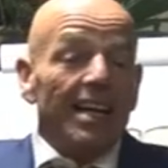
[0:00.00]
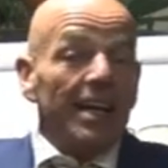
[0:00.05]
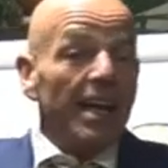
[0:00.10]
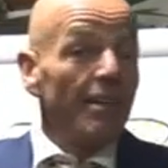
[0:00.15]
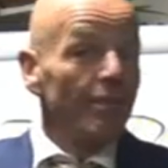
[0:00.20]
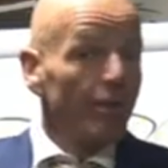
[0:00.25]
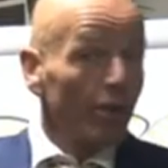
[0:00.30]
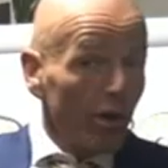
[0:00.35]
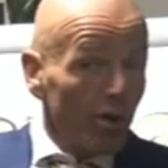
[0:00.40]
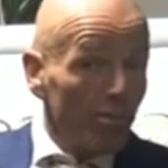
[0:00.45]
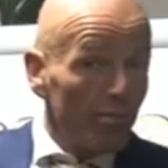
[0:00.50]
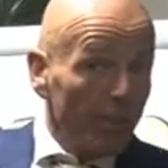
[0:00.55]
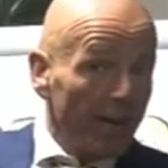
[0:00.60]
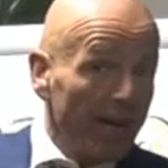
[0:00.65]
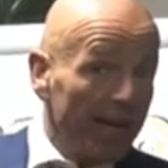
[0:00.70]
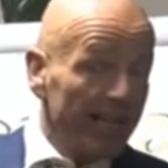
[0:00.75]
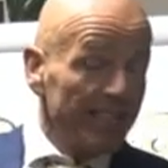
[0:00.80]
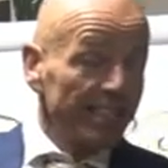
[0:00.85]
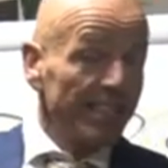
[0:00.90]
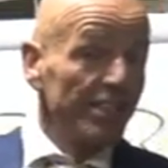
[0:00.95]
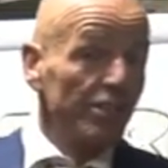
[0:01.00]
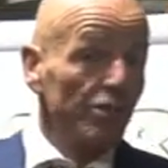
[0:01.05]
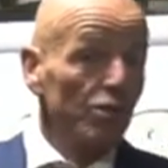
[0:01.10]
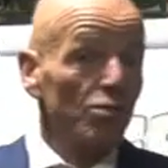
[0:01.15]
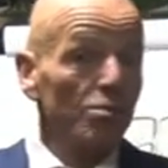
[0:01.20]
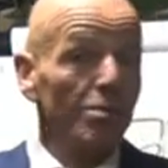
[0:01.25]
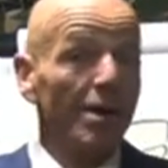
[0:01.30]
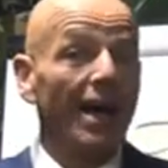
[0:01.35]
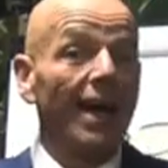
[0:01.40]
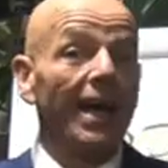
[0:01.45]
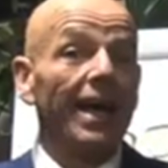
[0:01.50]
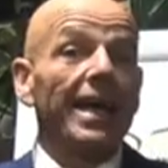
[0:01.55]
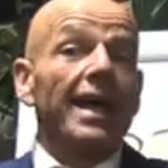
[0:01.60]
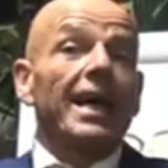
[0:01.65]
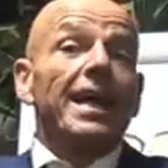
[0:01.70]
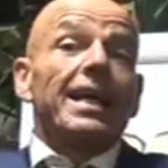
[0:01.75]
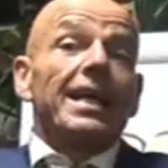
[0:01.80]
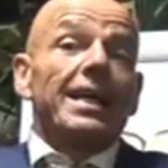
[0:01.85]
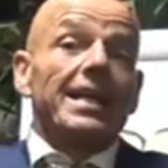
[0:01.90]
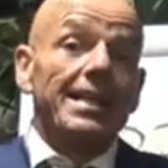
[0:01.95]
If I compare this to my
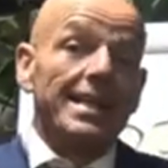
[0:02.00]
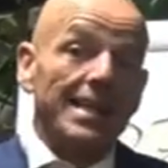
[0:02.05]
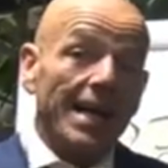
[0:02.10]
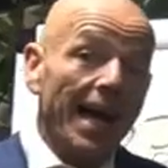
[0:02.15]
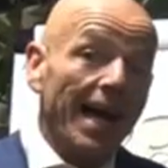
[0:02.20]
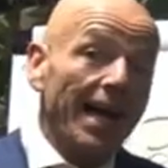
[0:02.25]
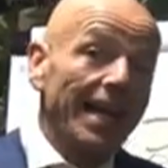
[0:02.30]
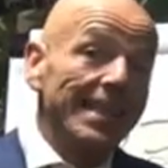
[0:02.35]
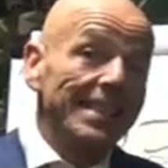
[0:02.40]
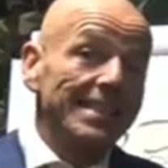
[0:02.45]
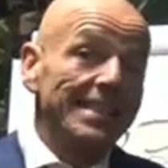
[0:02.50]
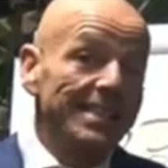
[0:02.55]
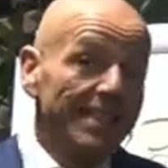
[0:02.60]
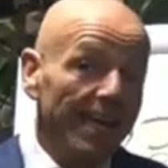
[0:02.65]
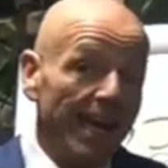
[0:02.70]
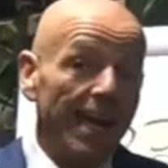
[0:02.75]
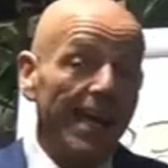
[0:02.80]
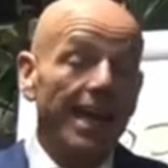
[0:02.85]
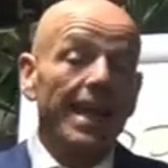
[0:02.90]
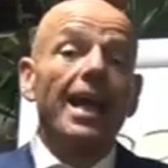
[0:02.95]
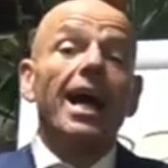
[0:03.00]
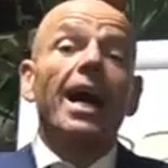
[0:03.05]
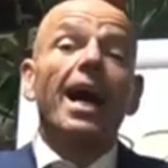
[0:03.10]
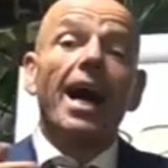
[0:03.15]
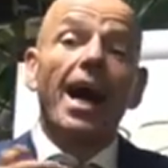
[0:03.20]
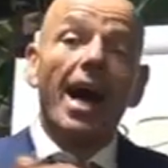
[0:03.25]
9-day